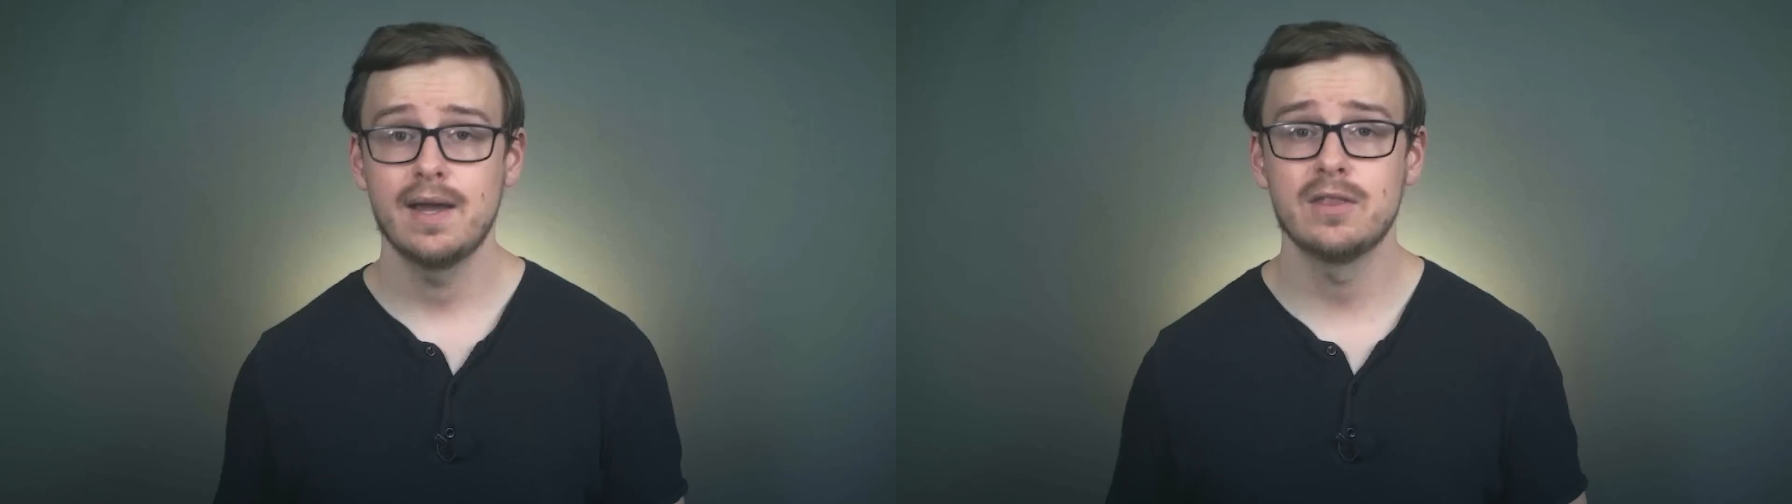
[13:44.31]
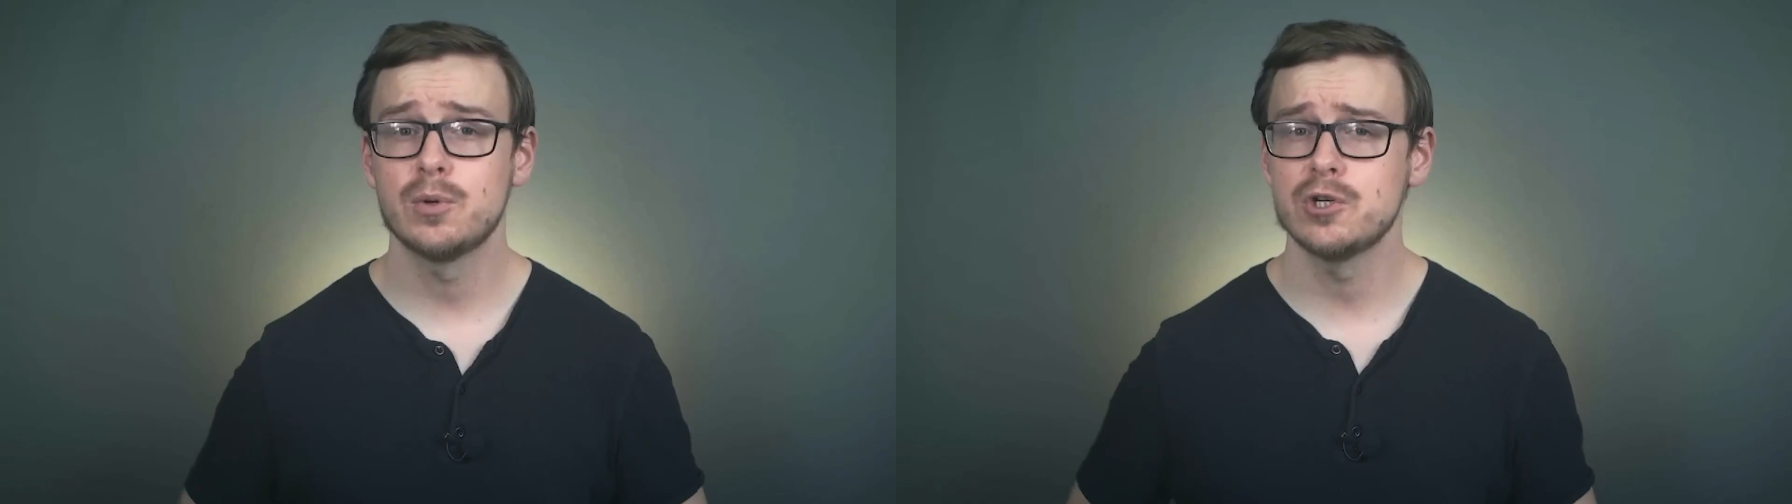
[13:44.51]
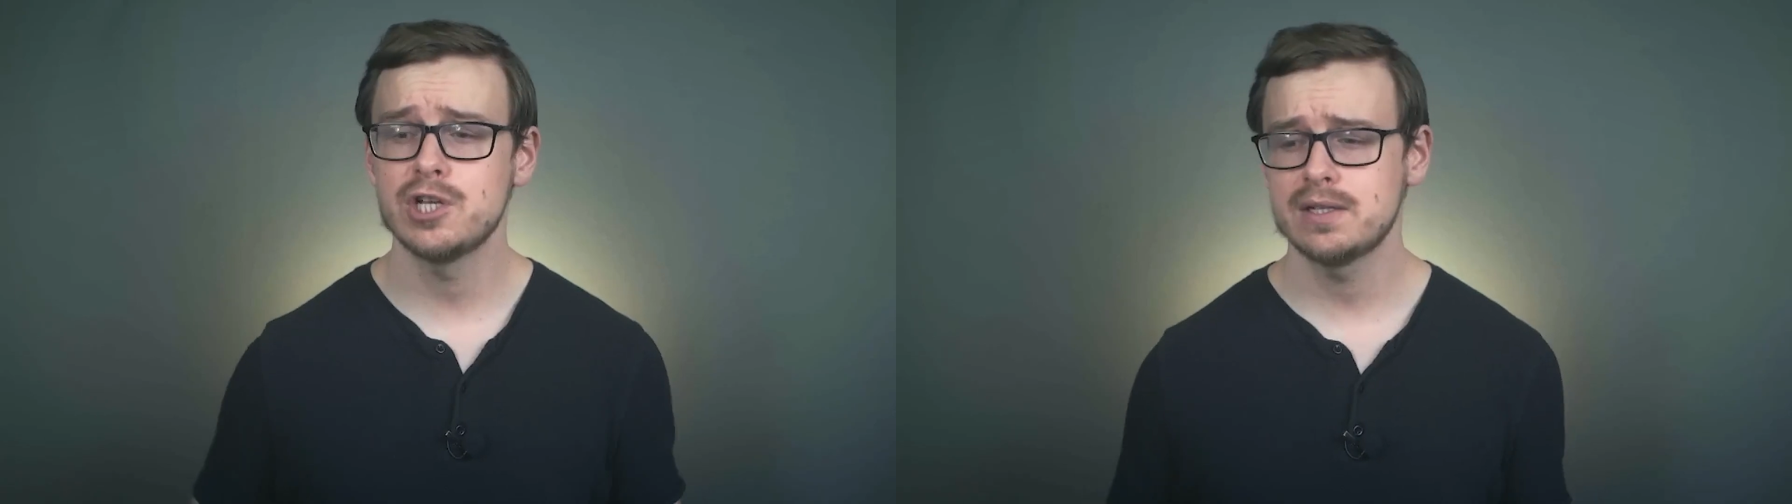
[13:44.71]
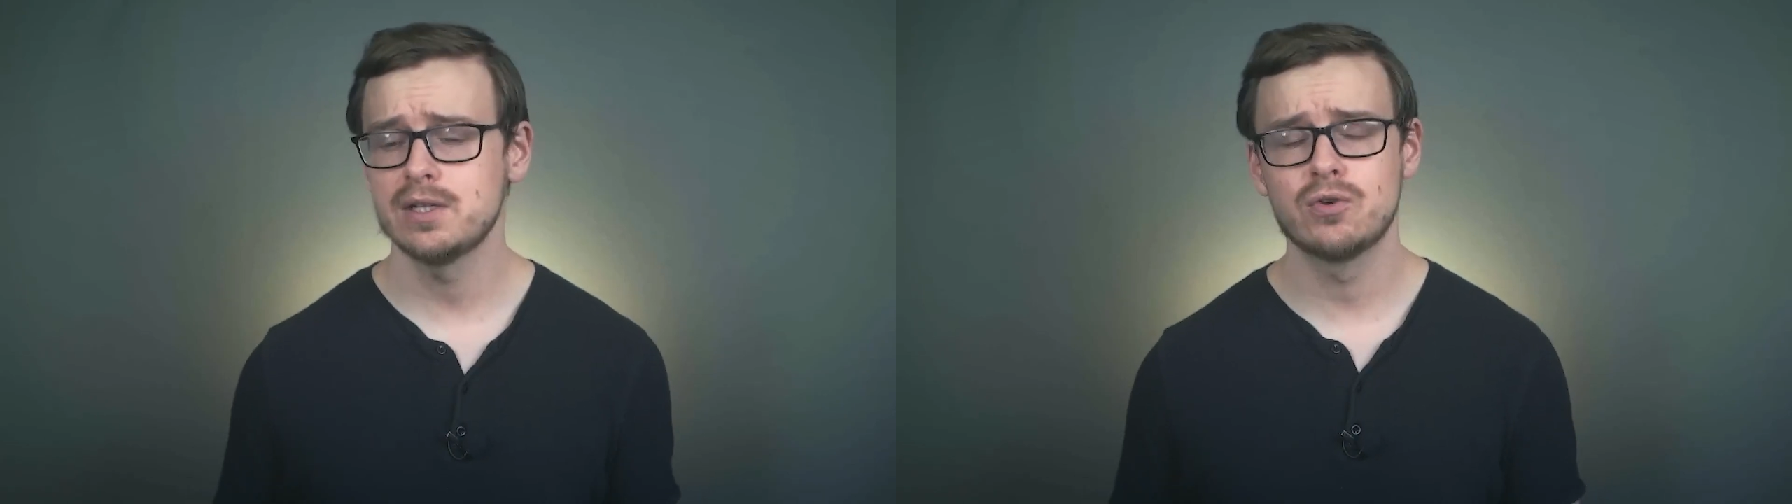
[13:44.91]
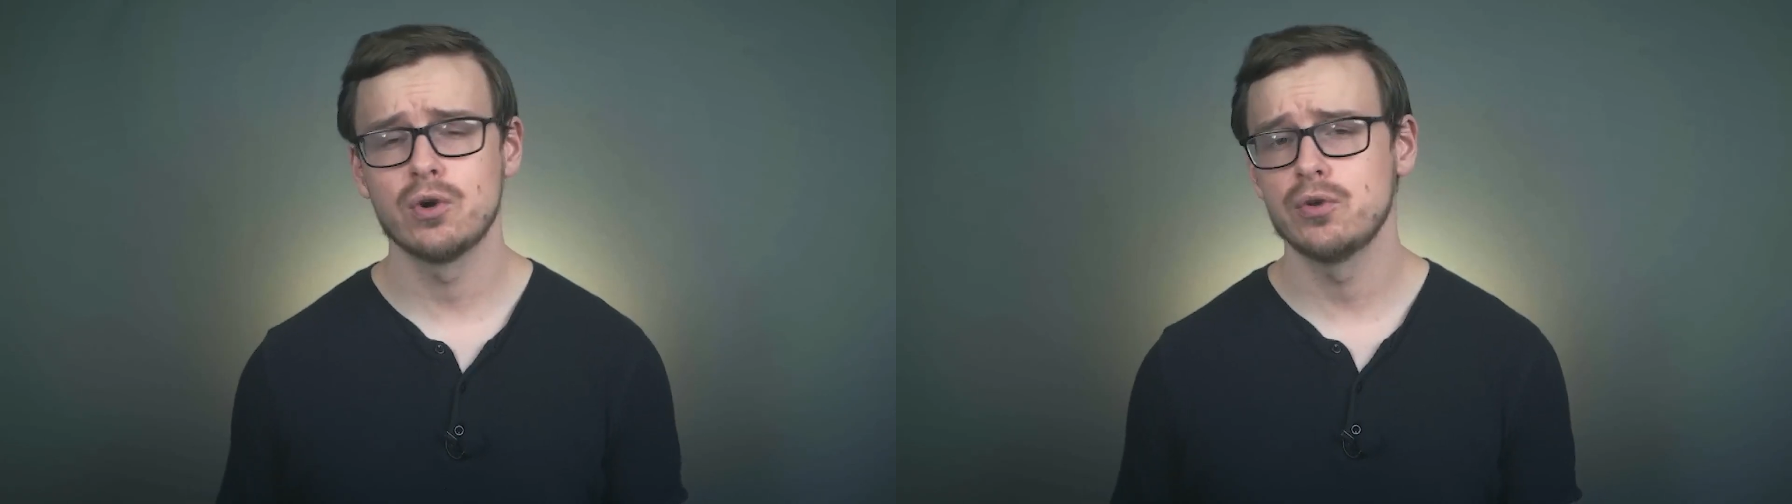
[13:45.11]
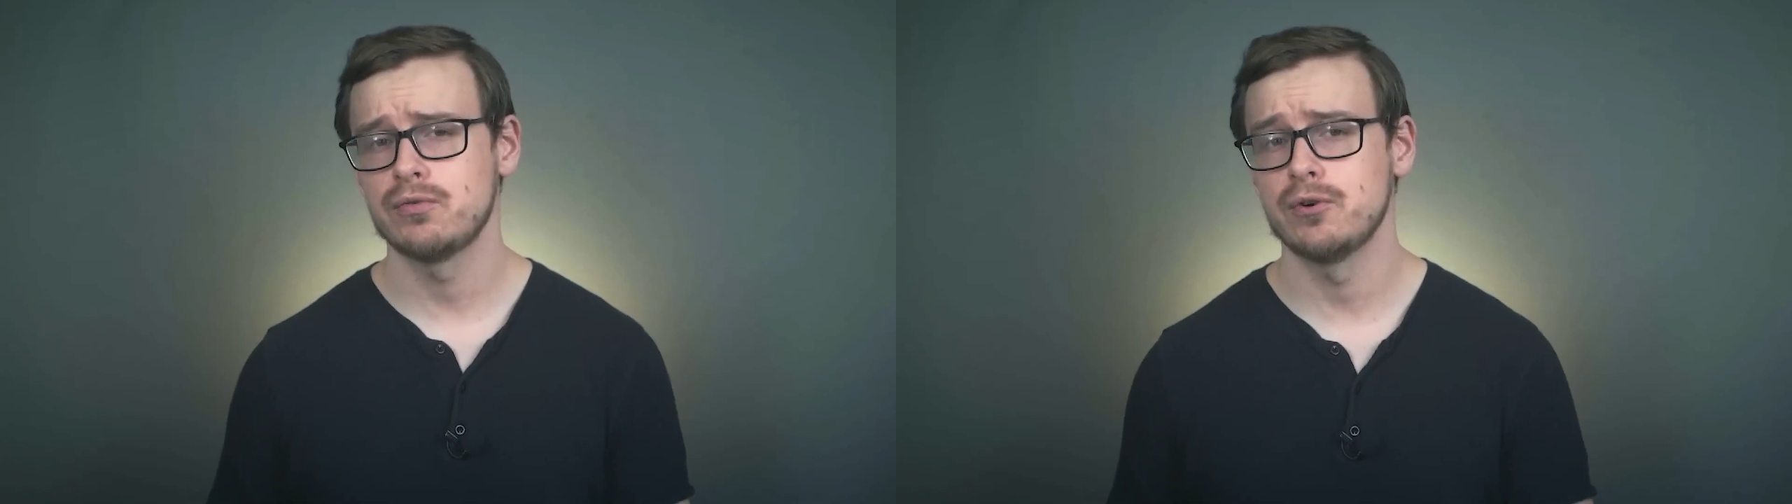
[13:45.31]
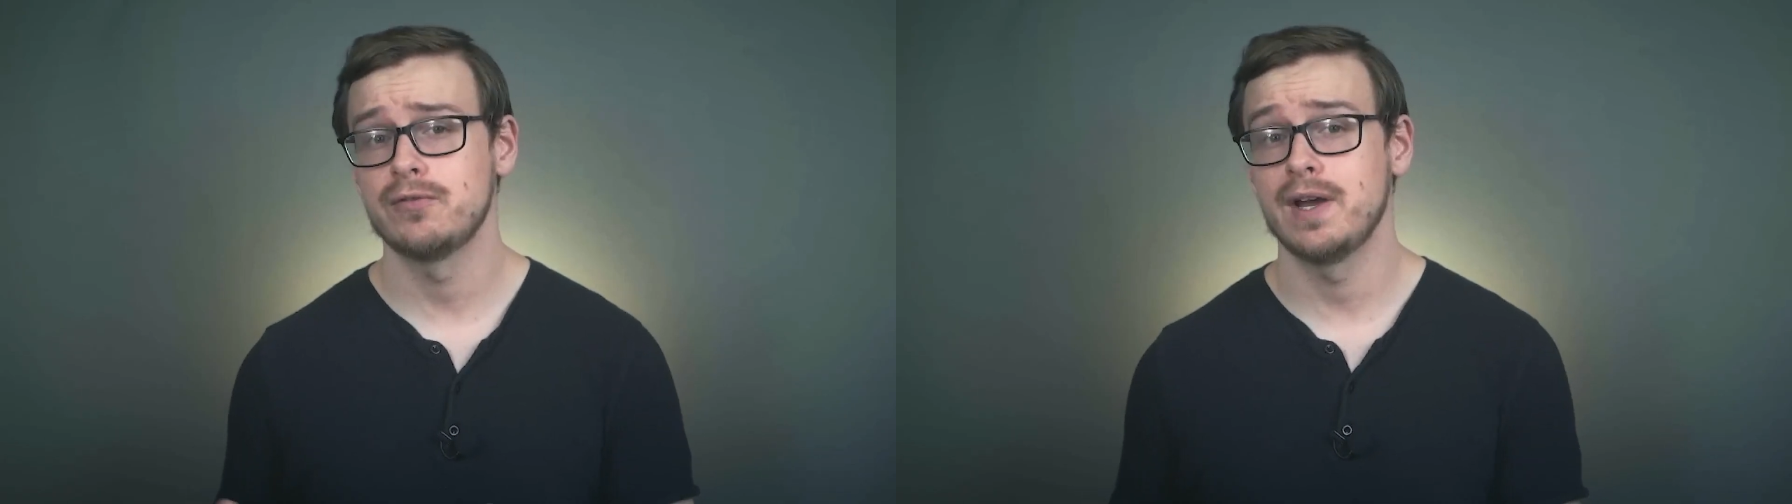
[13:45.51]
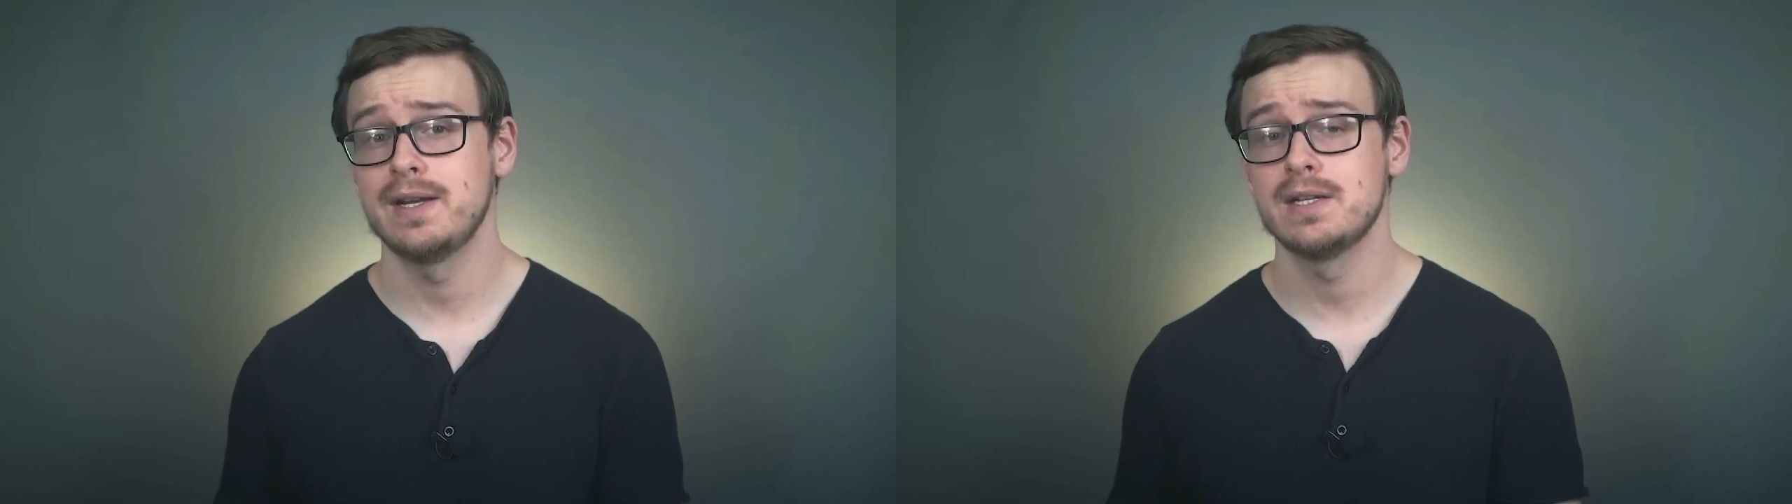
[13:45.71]
And the projected growth for
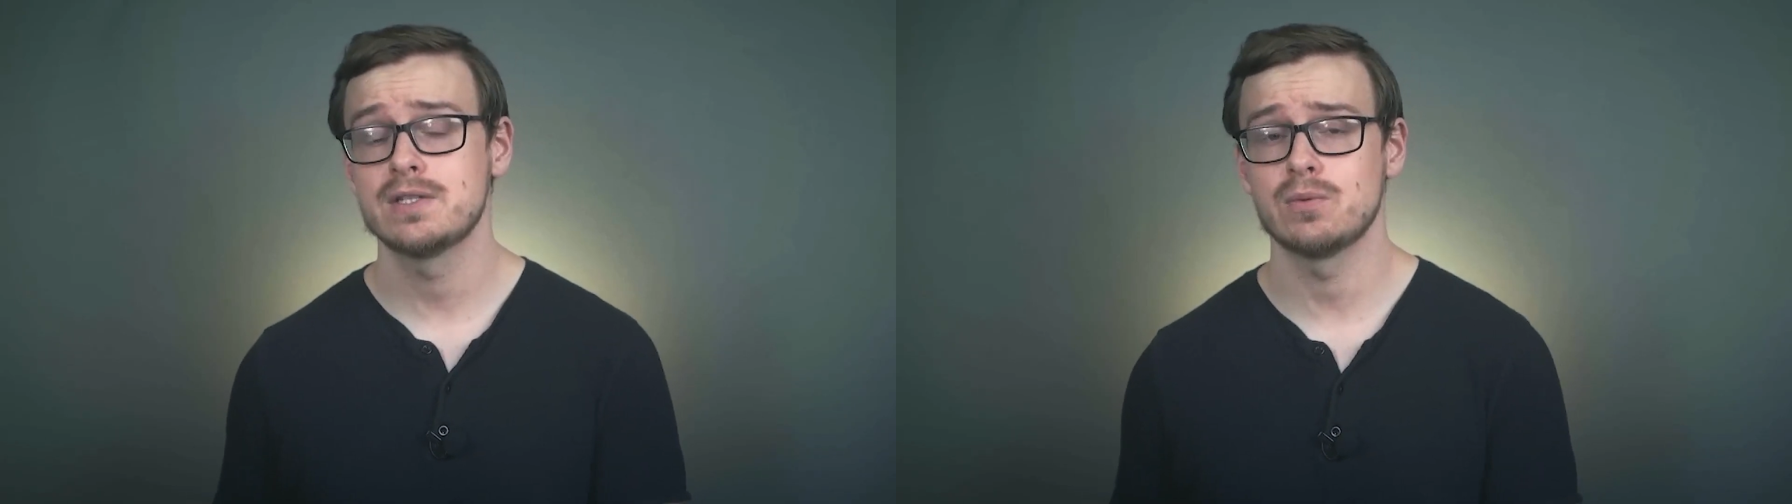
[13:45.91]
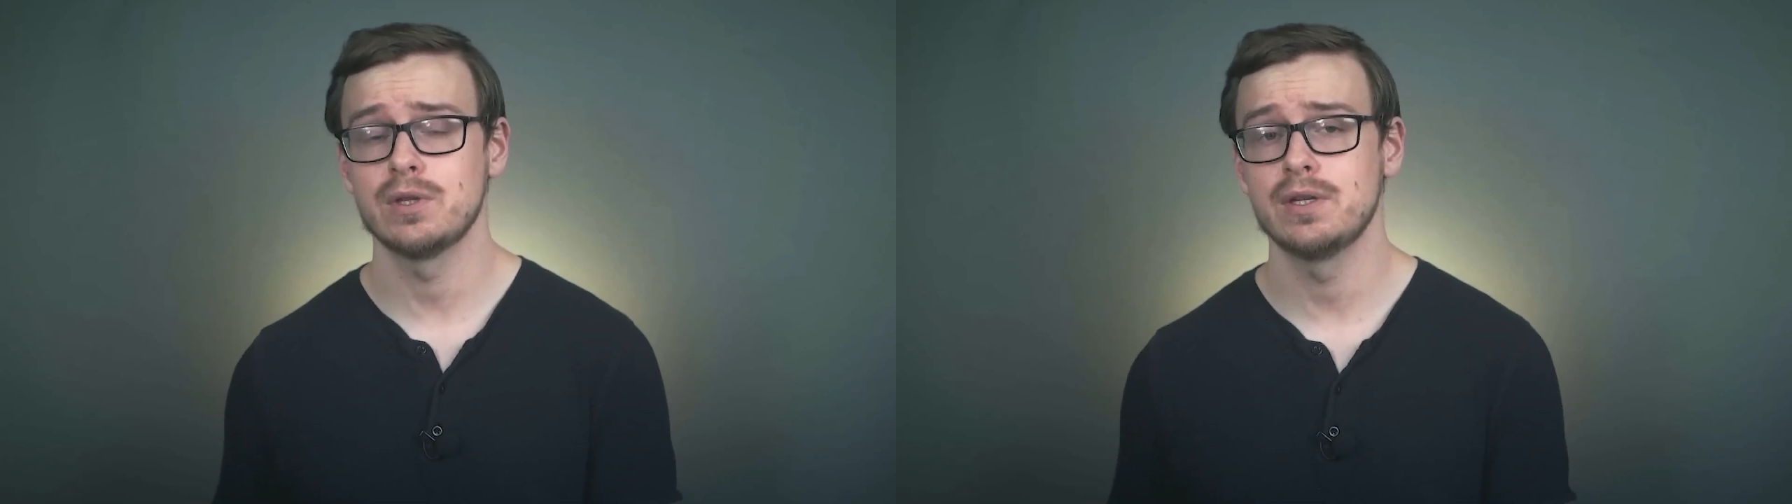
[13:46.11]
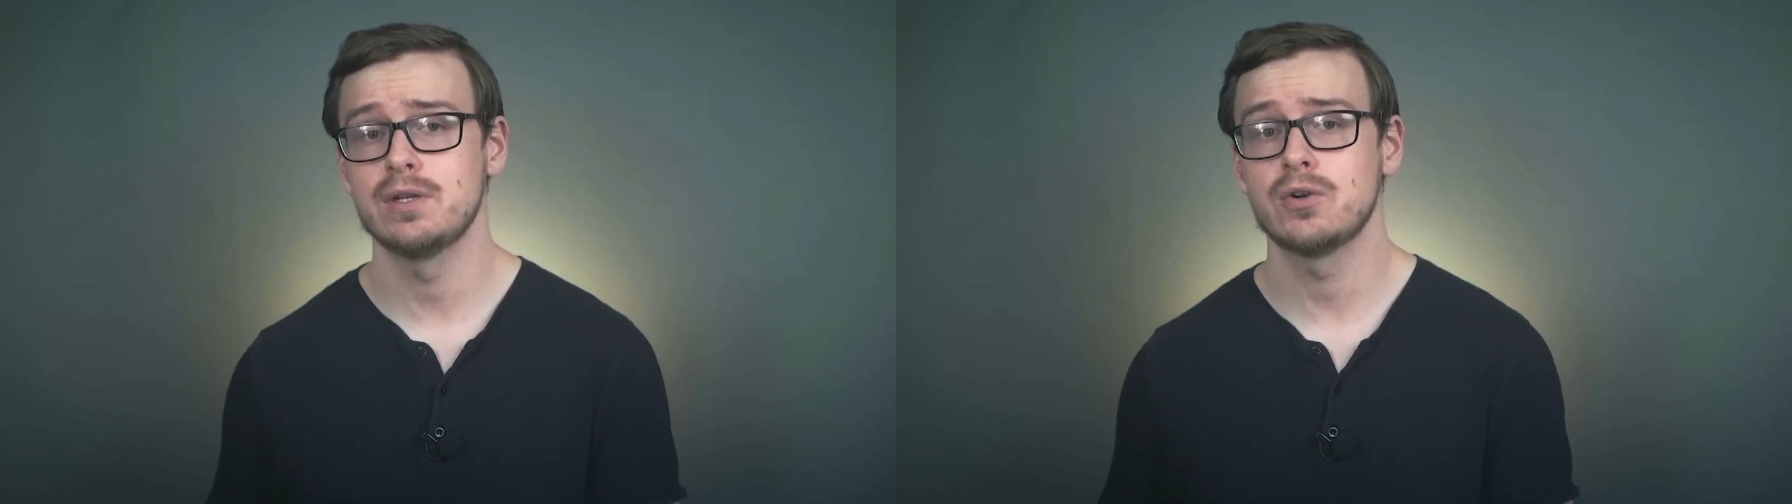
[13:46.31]
finance related